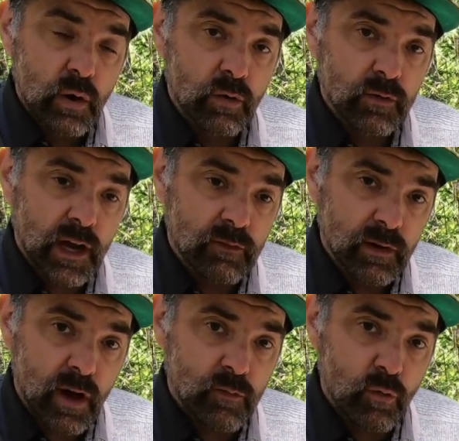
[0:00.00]
We've covered
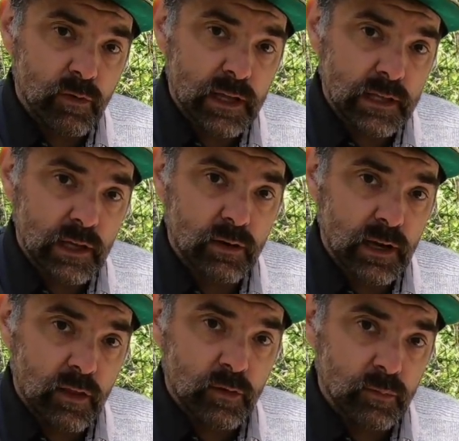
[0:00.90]
off overnight gear in
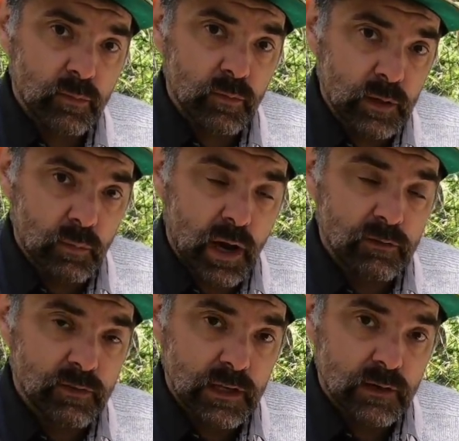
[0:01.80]
other Eat
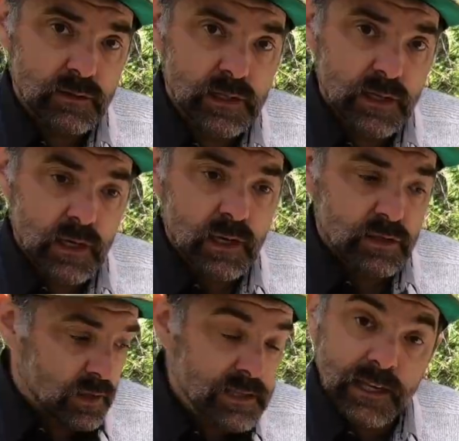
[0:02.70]
Wild videos.
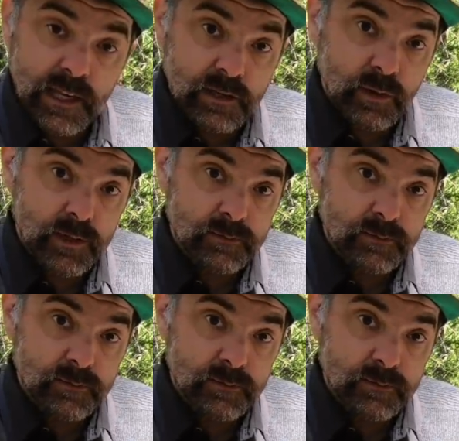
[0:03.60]
So let's get into it.